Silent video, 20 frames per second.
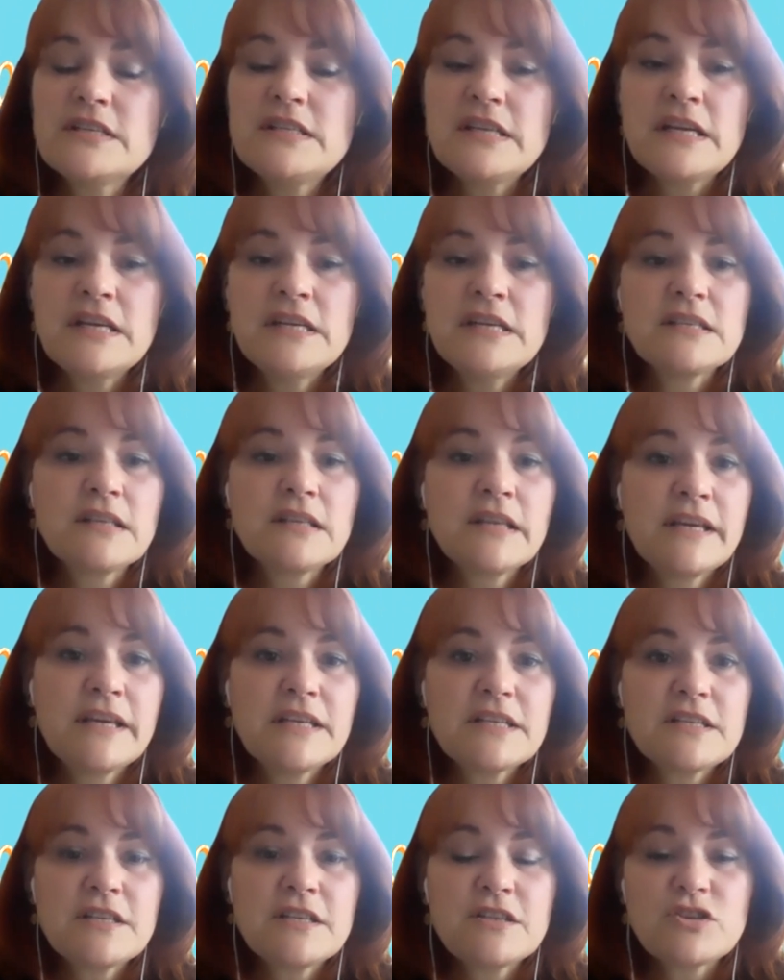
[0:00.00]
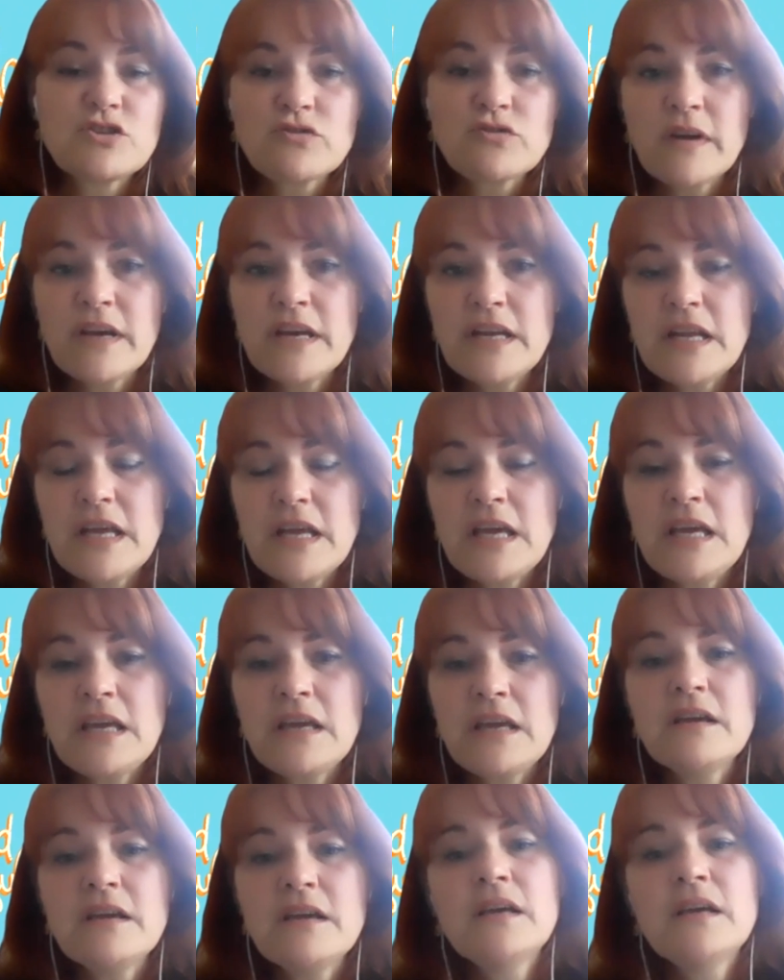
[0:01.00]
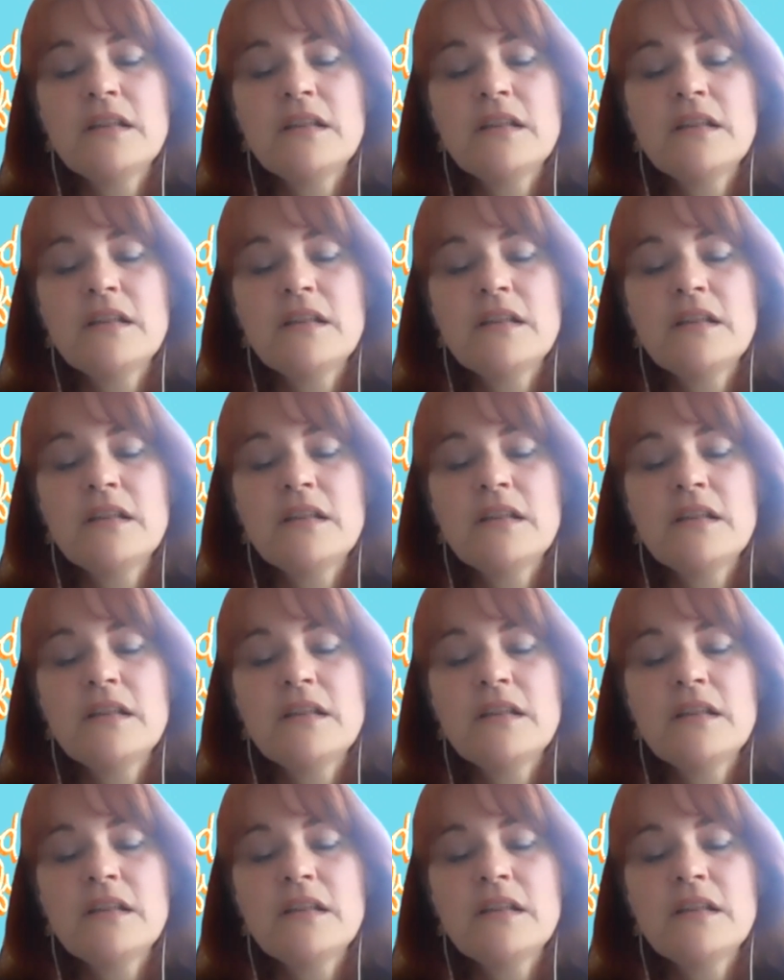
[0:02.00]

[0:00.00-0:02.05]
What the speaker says: contains links to the training,